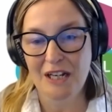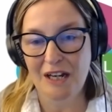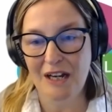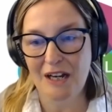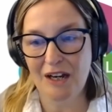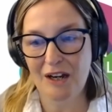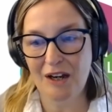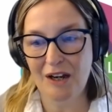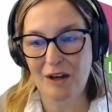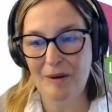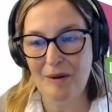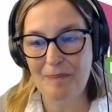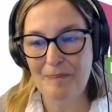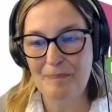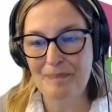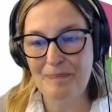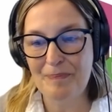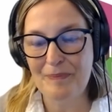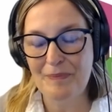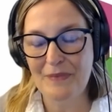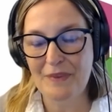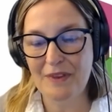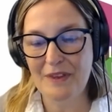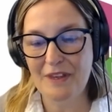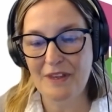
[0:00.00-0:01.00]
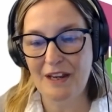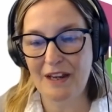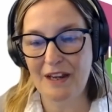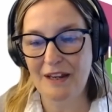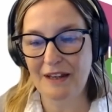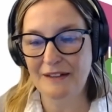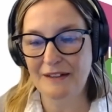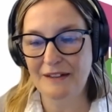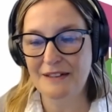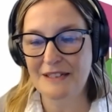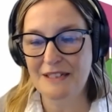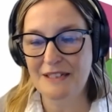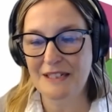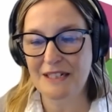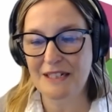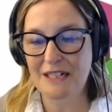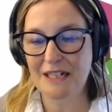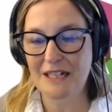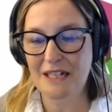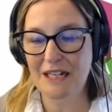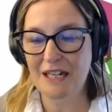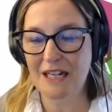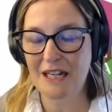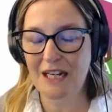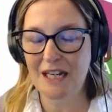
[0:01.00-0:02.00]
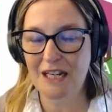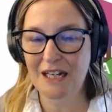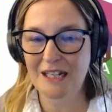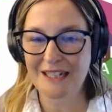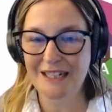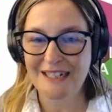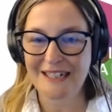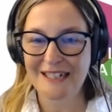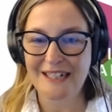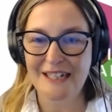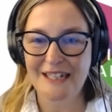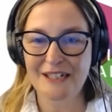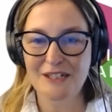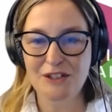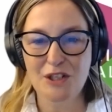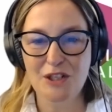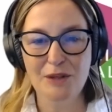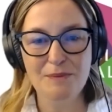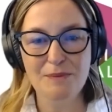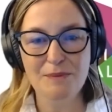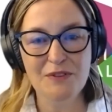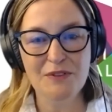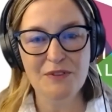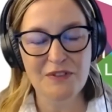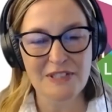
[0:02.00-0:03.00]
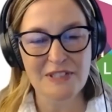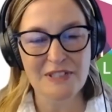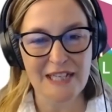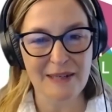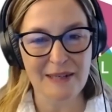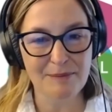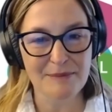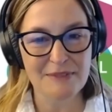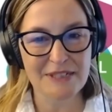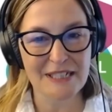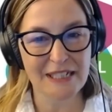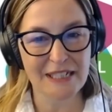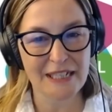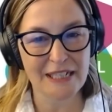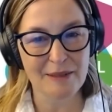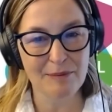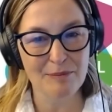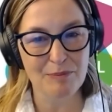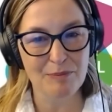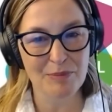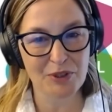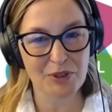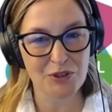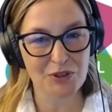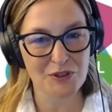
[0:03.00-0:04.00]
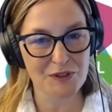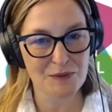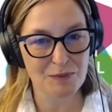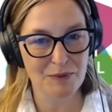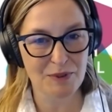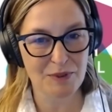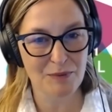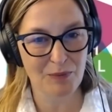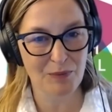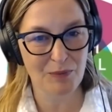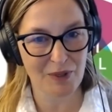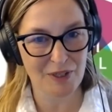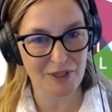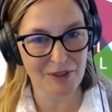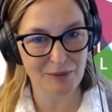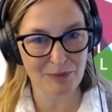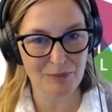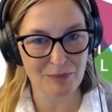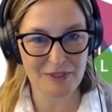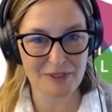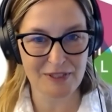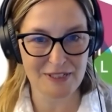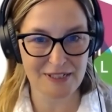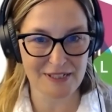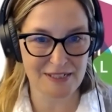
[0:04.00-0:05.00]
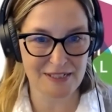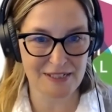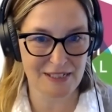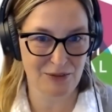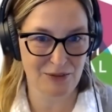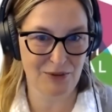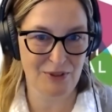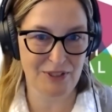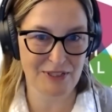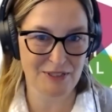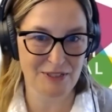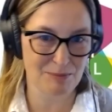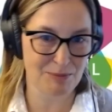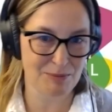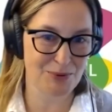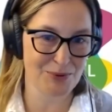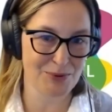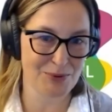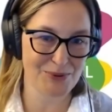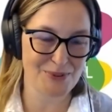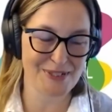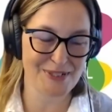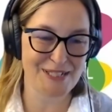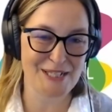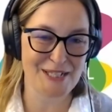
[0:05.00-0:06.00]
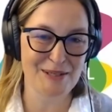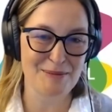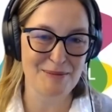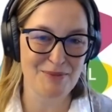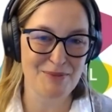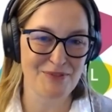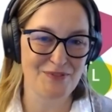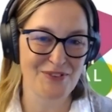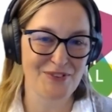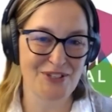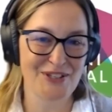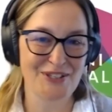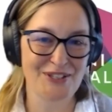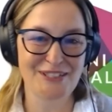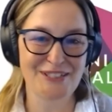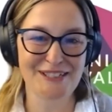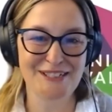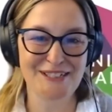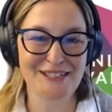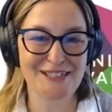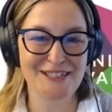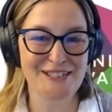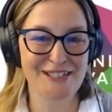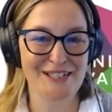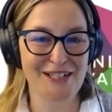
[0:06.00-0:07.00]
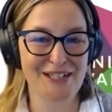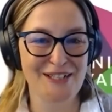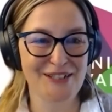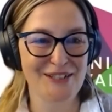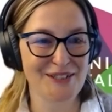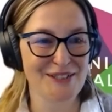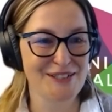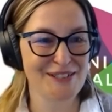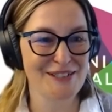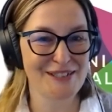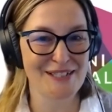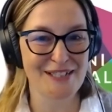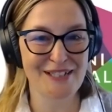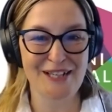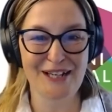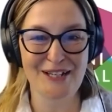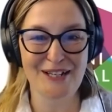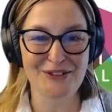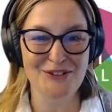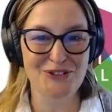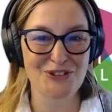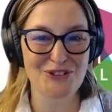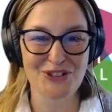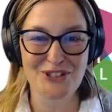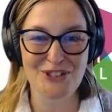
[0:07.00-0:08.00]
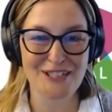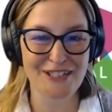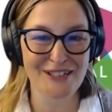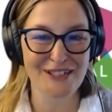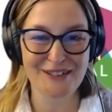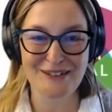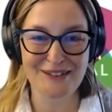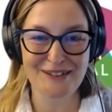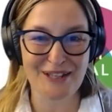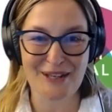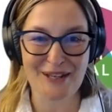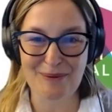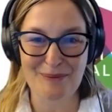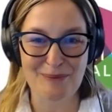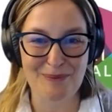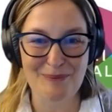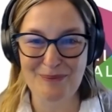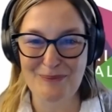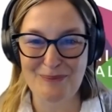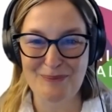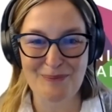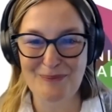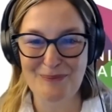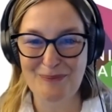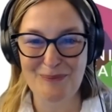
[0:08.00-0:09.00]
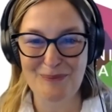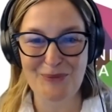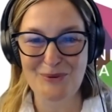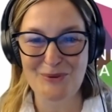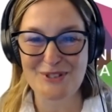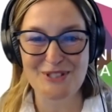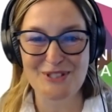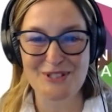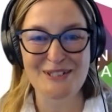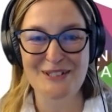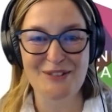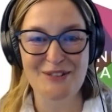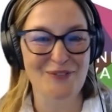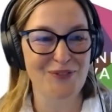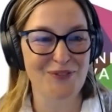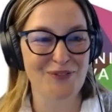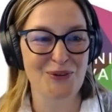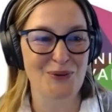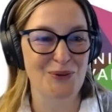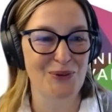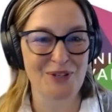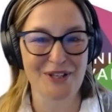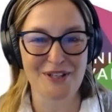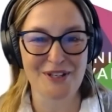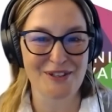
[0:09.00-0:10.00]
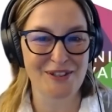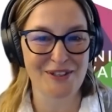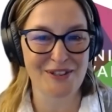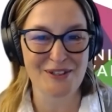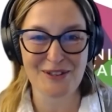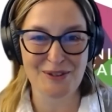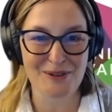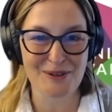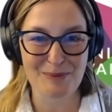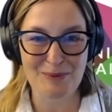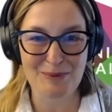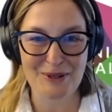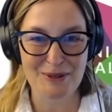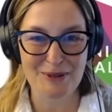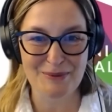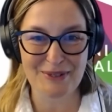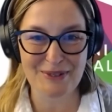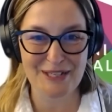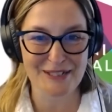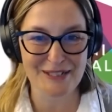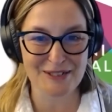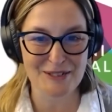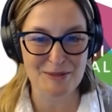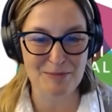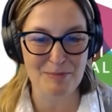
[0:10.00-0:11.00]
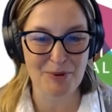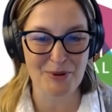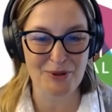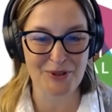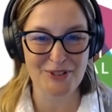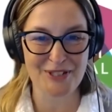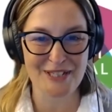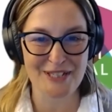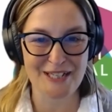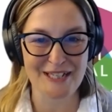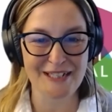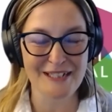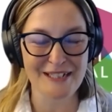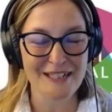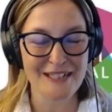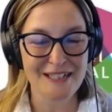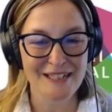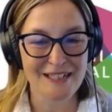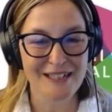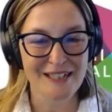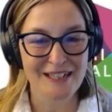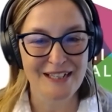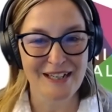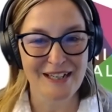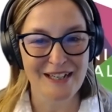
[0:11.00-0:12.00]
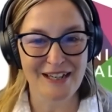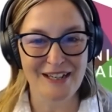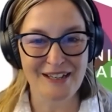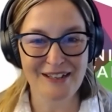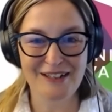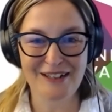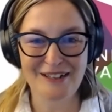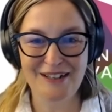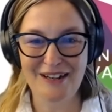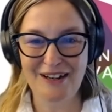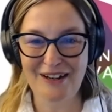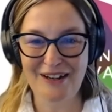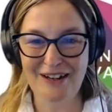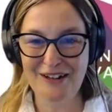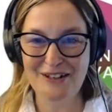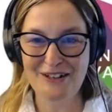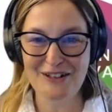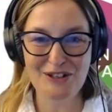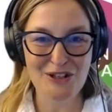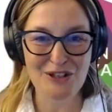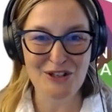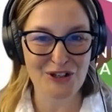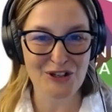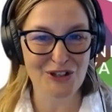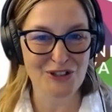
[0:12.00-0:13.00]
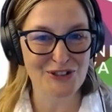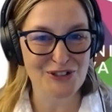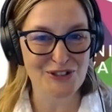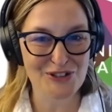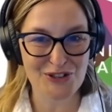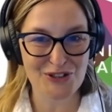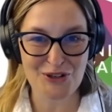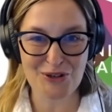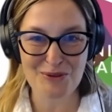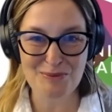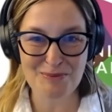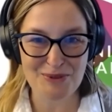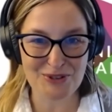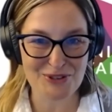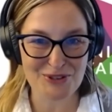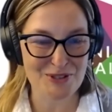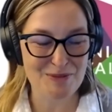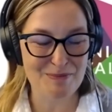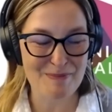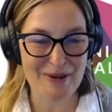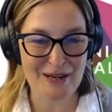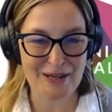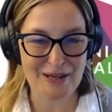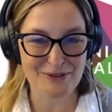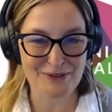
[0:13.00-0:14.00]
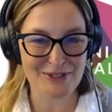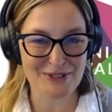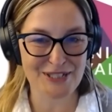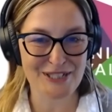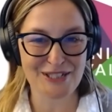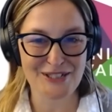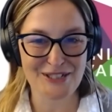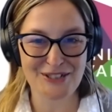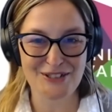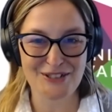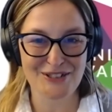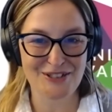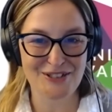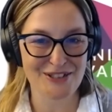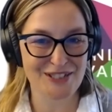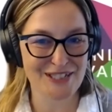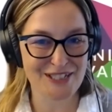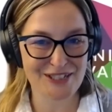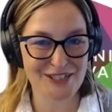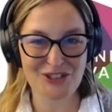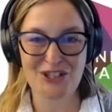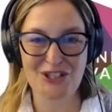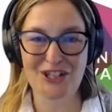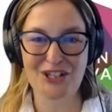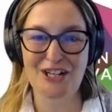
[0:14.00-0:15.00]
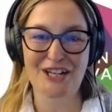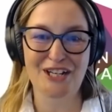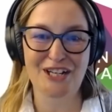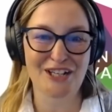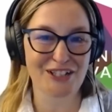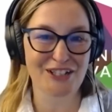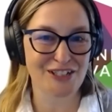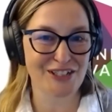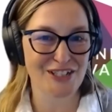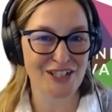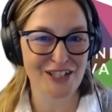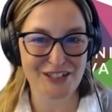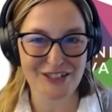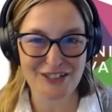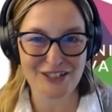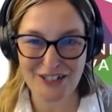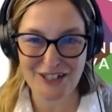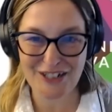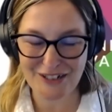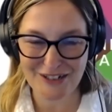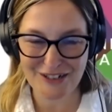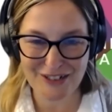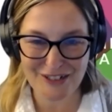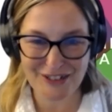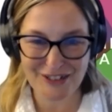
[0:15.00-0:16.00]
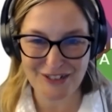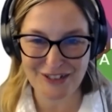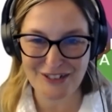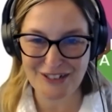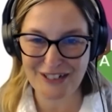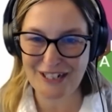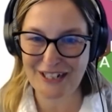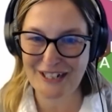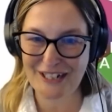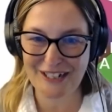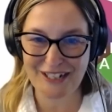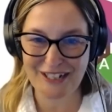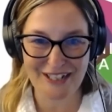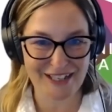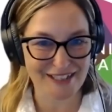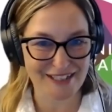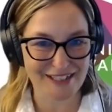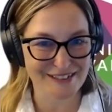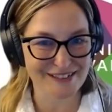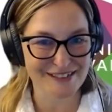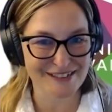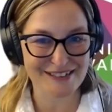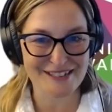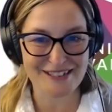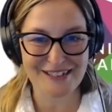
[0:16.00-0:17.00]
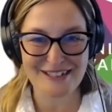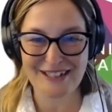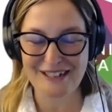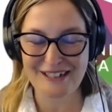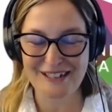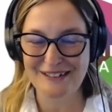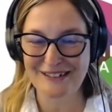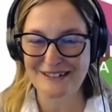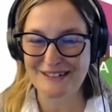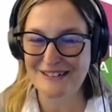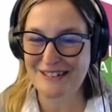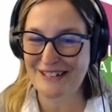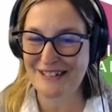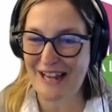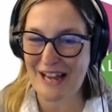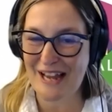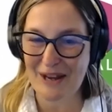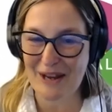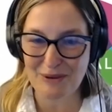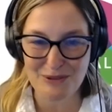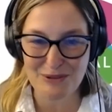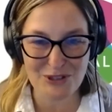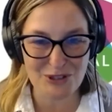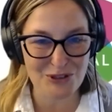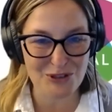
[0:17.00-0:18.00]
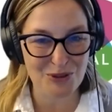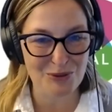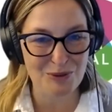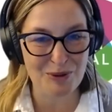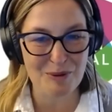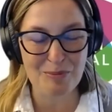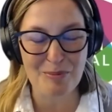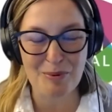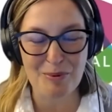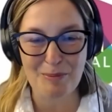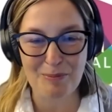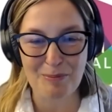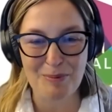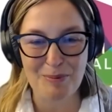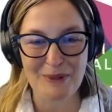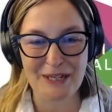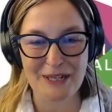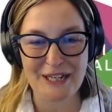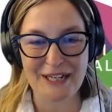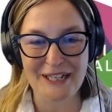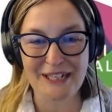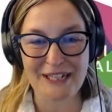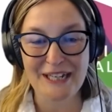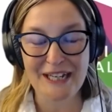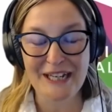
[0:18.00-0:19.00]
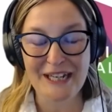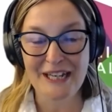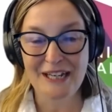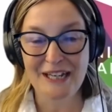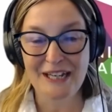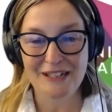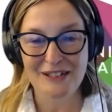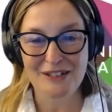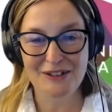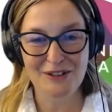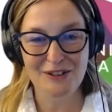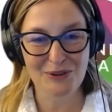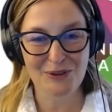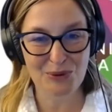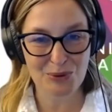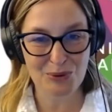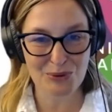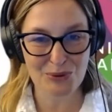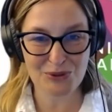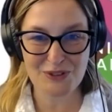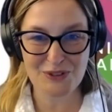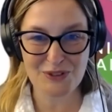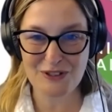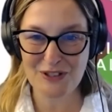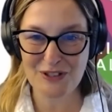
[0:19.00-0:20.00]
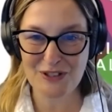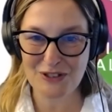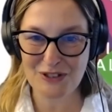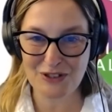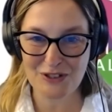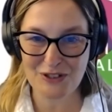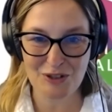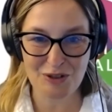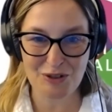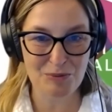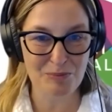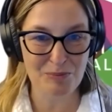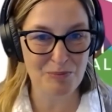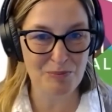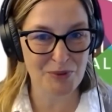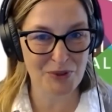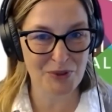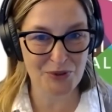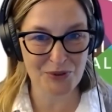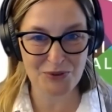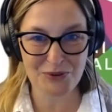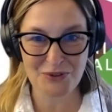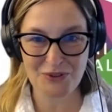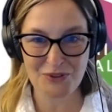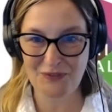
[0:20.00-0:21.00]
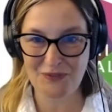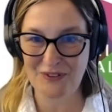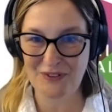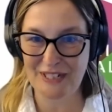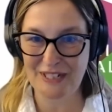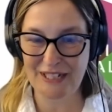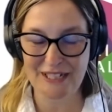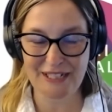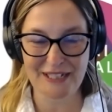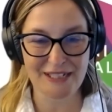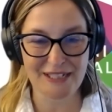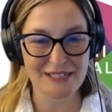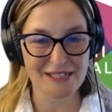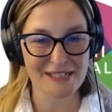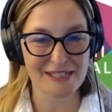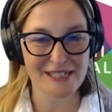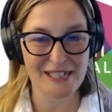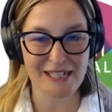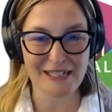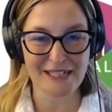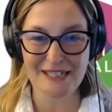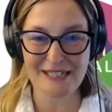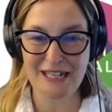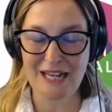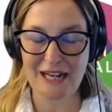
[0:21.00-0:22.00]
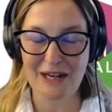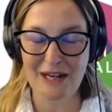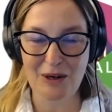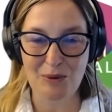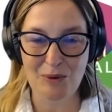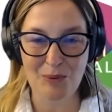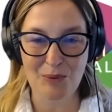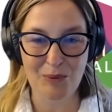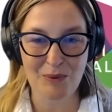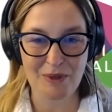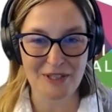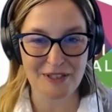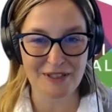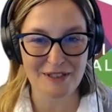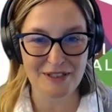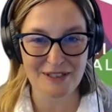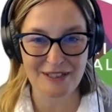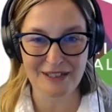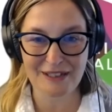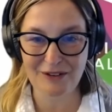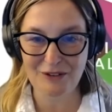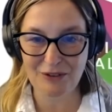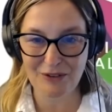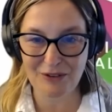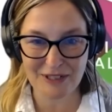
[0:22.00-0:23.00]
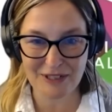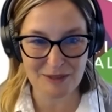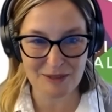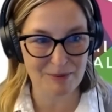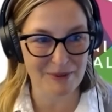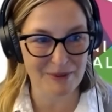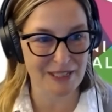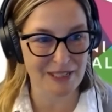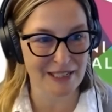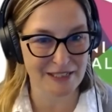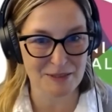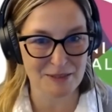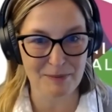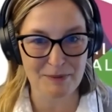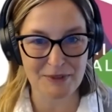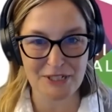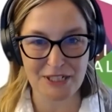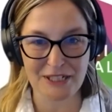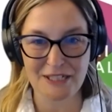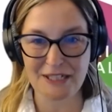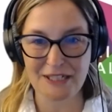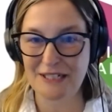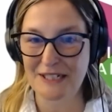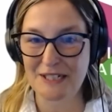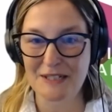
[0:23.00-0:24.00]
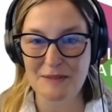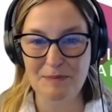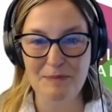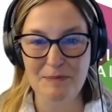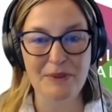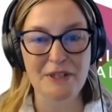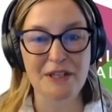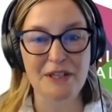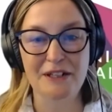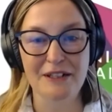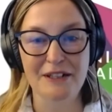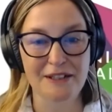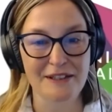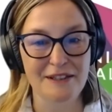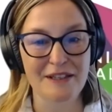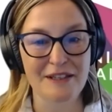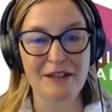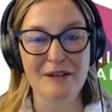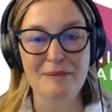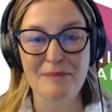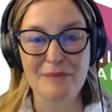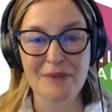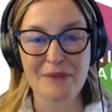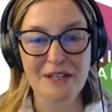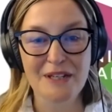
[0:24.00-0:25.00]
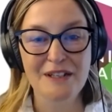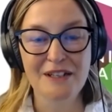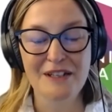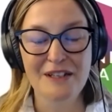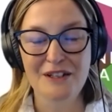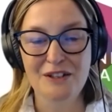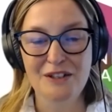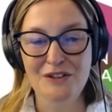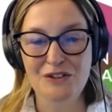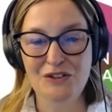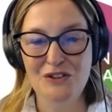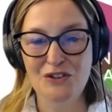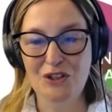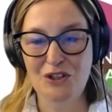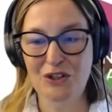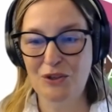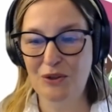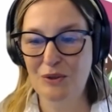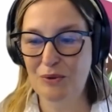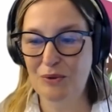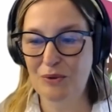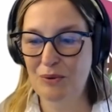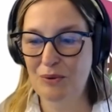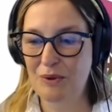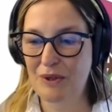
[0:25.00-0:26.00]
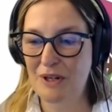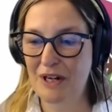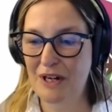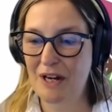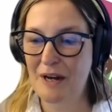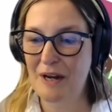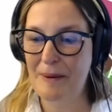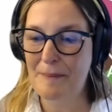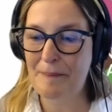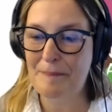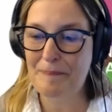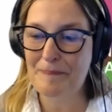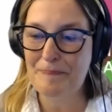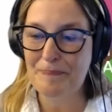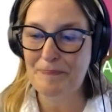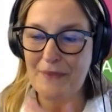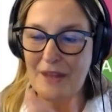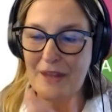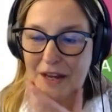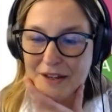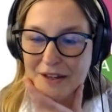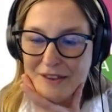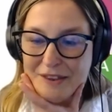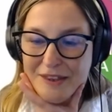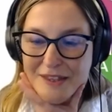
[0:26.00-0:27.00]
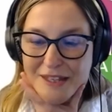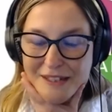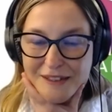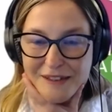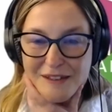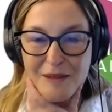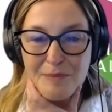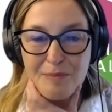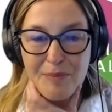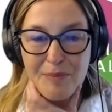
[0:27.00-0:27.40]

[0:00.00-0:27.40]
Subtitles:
And in terms of adapting it, because we work with this incredible team of learning designers, actually that wasn't difficult other than the work we had to put in. And I learned so much about teaching and learning and how to do it properly. The courses are so beautifully set out with incredible expertise behind them. So I think the